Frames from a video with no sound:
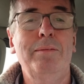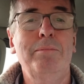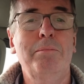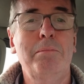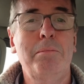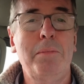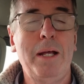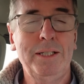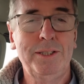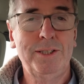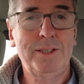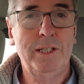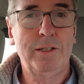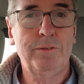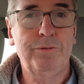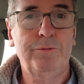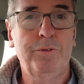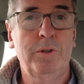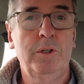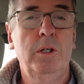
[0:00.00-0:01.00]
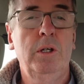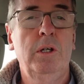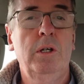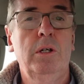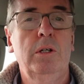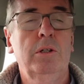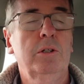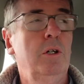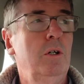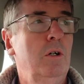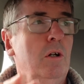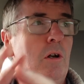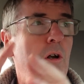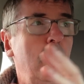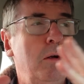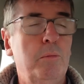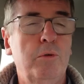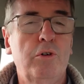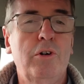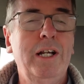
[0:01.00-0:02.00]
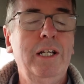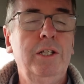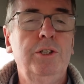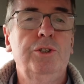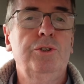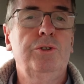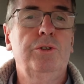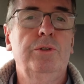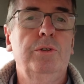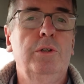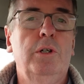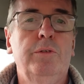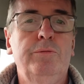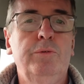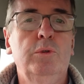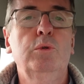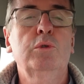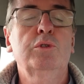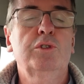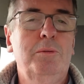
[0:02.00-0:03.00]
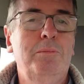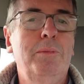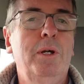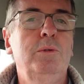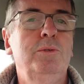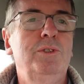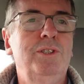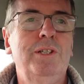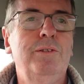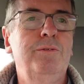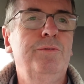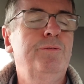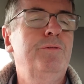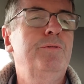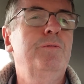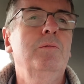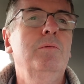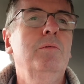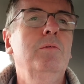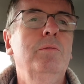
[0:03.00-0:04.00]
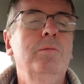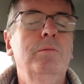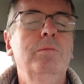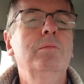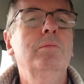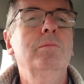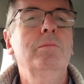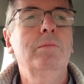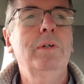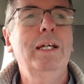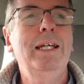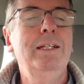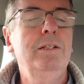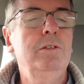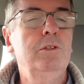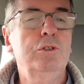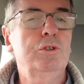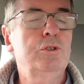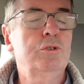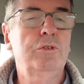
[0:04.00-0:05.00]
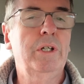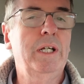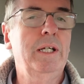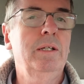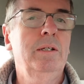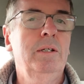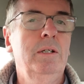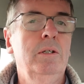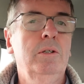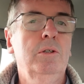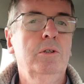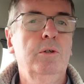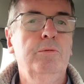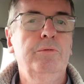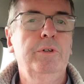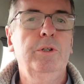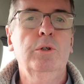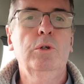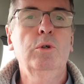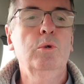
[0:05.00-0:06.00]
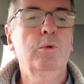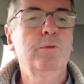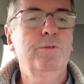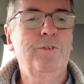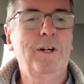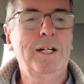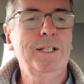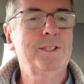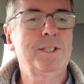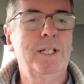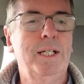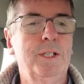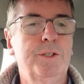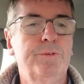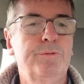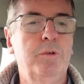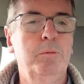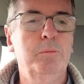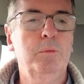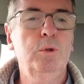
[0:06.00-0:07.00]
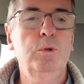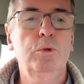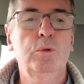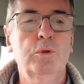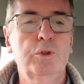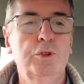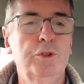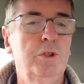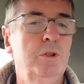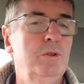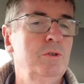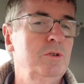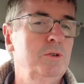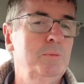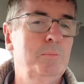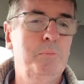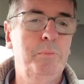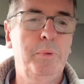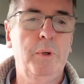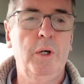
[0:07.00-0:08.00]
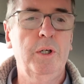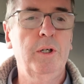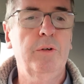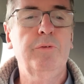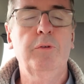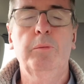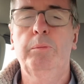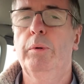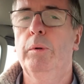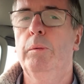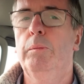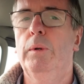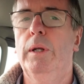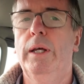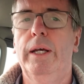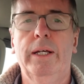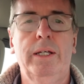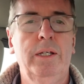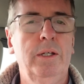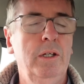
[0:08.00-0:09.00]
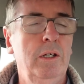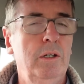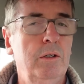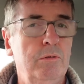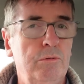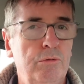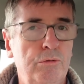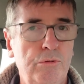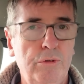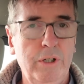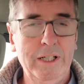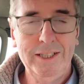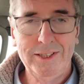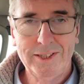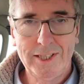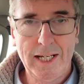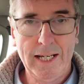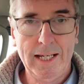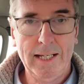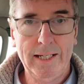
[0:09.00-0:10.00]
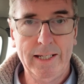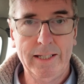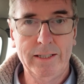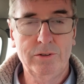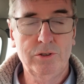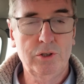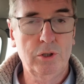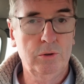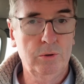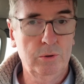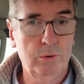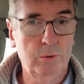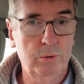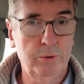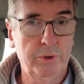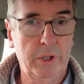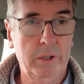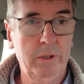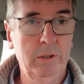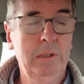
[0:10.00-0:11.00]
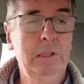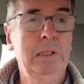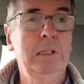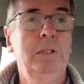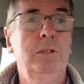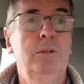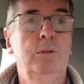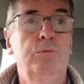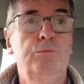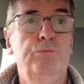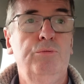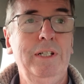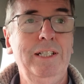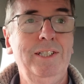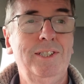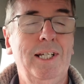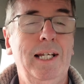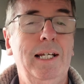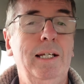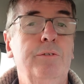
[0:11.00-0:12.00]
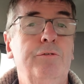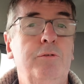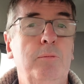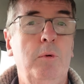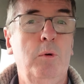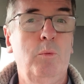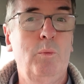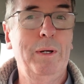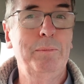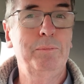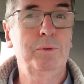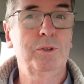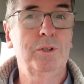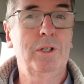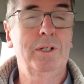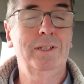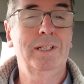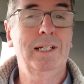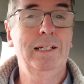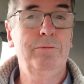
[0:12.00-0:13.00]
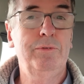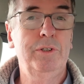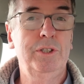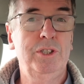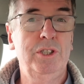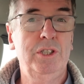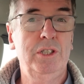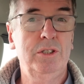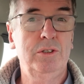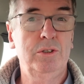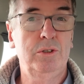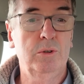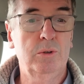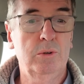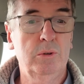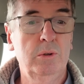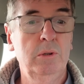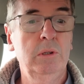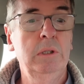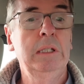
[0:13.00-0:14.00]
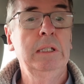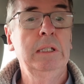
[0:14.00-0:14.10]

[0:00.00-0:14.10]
massive conglomeration of automotive industry covering all facets, from auctions, buying off the public, retailing to order, retailing from a website and delivering to your door,